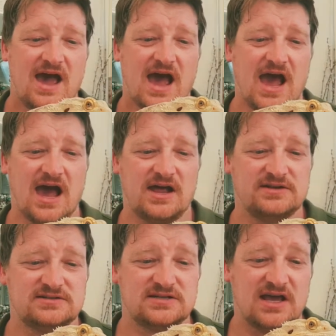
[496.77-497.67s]

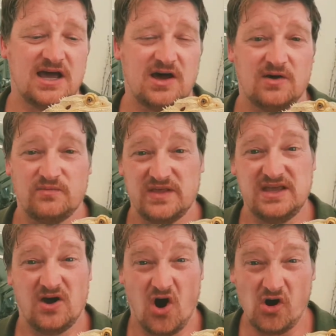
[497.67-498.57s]
And
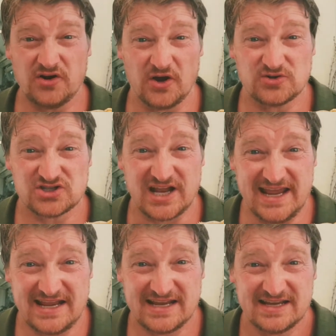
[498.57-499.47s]
the hognose
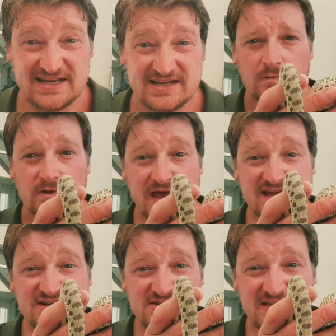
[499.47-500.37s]
snake, well, they
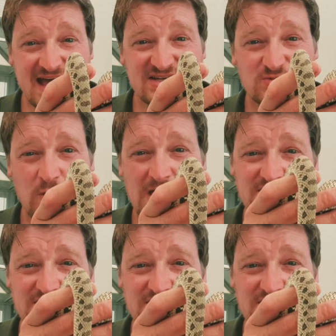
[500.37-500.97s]
can do that as well.